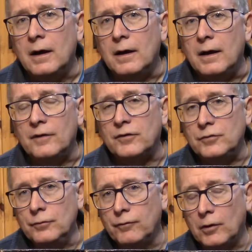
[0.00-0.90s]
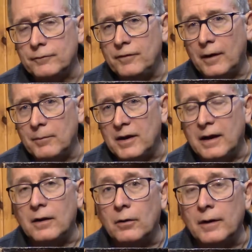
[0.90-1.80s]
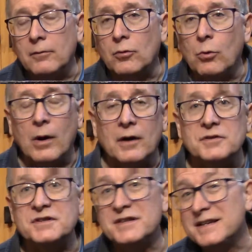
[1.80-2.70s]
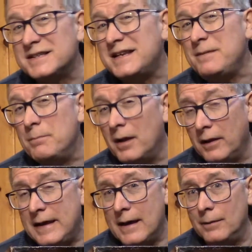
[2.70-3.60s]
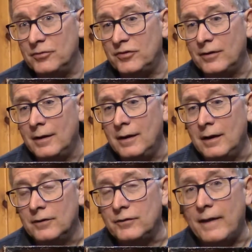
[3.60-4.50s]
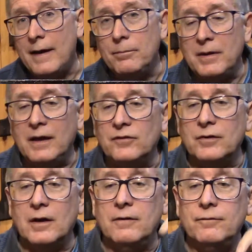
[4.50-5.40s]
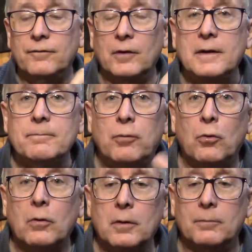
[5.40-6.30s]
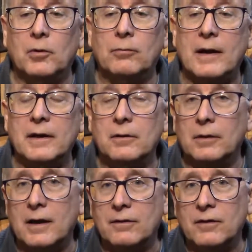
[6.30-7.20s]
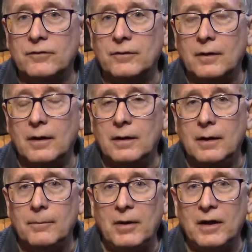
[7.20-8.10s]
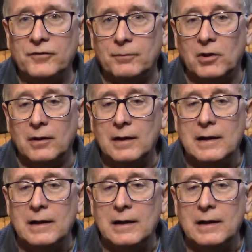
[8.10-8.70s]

uh, has a 2 volt filament and only requires 60 milliamps. So that makes a fully portable radio like this possible.